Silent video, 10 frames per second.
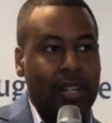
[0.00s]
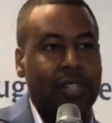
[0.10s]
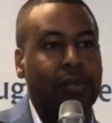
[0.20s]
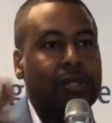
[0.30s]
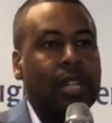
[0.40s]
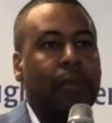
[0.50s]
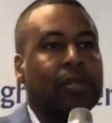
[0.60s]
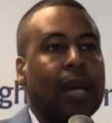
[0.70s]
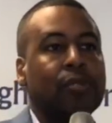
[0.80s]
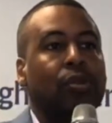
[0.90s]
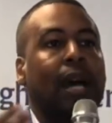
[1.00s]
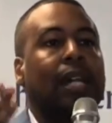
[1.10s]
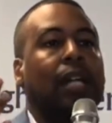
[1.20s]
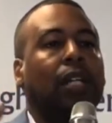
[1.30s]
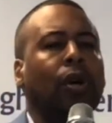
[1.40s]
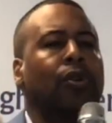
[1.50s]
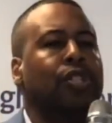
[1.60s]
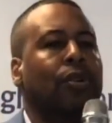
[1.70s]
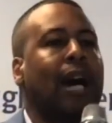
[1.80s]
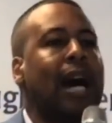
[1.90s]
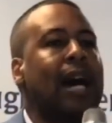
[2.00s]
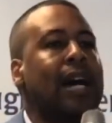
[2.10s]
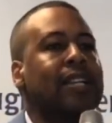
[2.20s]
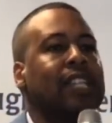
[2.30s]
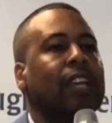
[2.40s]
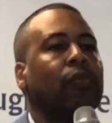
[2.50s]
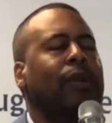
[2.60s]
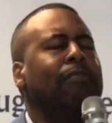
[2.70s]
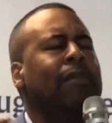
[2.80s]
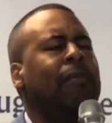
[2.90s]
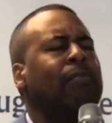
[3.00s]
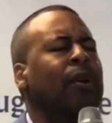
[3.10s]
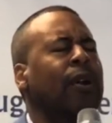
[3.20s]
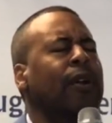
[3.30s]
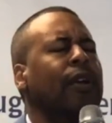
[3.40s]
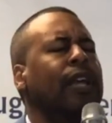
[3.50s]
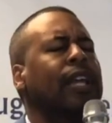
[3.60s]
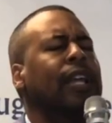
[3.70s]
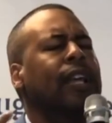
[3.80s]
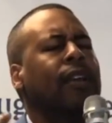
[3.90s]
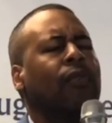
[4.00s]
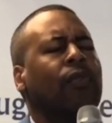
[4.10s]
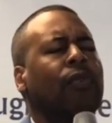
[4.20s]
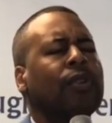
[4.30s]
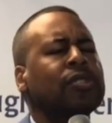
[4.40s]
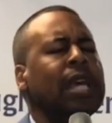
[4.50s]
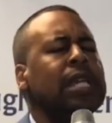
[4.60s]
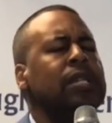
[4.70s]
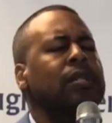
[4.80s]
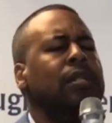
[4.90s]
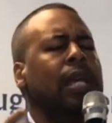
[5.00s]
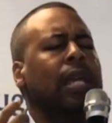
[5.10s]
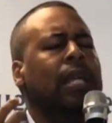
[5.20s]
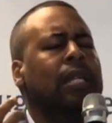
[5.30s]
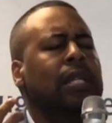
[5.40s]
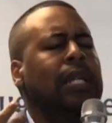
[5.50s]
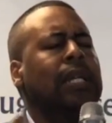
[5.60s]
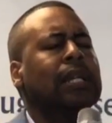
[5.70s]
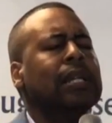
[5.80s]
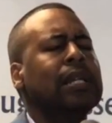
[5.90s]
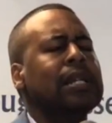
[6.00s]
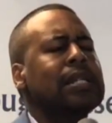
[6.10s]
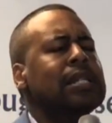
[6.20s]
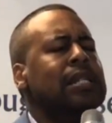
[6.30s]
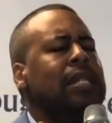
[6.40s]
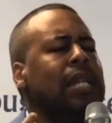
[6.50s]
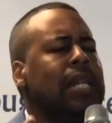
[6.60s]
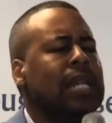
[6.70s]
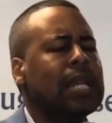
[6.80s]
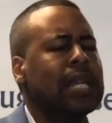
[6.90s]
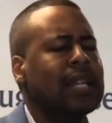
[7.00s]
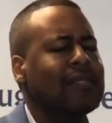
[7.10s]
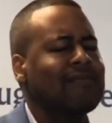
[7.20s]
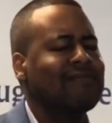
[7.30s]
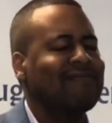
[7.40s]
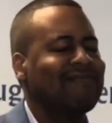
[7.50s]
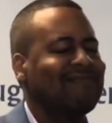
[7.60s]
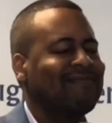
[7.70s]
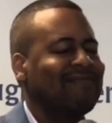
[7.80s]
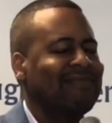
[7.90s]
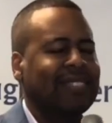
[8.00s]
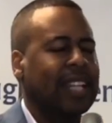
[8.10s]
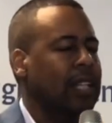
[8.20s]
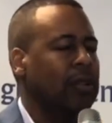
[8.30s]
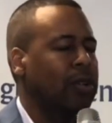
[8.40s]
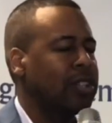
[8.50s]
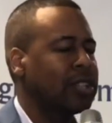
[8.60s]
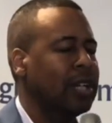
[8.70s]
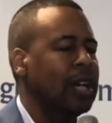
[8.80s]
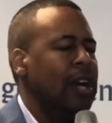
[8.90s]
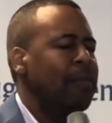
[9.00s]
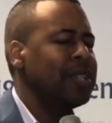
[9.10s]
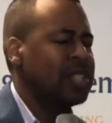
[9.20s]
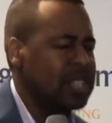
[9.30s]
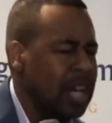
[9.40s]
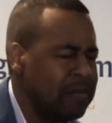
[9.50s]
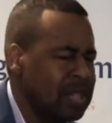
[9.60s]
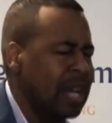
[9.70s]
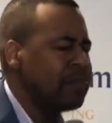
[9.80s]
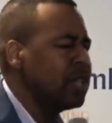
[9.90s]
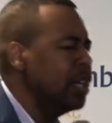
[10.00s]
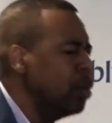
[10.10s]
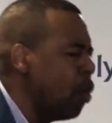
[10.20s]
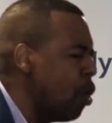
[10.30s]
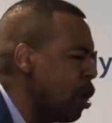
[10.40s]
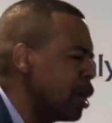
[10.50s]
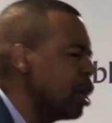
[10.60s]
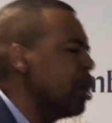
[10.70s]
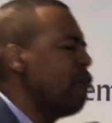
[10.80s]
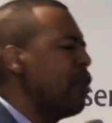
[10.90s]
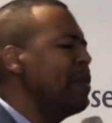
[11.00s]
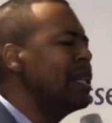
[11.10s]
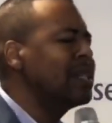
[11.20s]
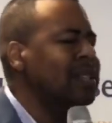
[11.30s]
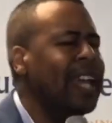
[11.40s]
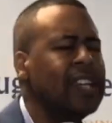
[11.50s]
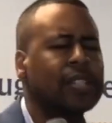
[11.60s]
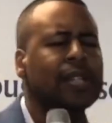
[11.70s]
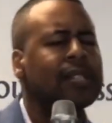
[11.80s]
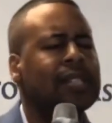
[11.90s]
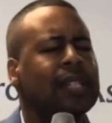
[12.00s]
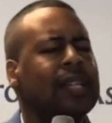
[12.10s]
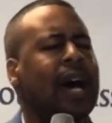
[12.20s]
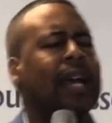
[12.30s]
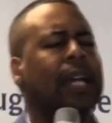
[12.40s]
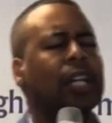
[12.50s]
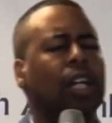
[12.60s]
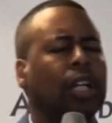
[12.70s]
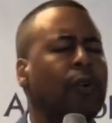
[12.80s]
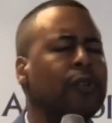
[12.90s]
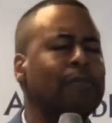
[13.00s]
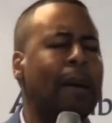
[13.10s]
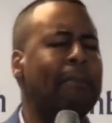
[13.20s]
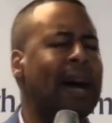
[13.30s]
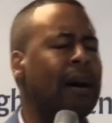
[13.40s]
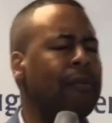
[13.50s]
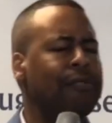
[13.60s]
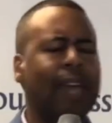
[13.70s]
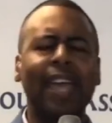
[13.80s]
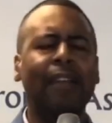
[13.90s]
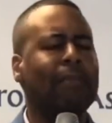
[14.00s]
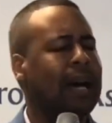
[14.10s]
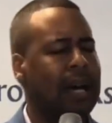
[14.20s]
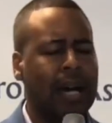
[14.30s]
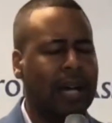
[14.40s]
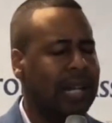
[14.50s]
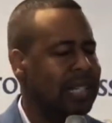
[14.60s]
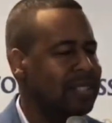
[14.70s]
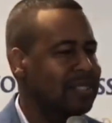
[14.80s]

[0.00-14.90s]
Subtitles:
So sometimes you got to close your eyes and remember, taste, and see that the Lord is good. But sometimes in order for me to taste and see, I got to close my mouth and my eyes.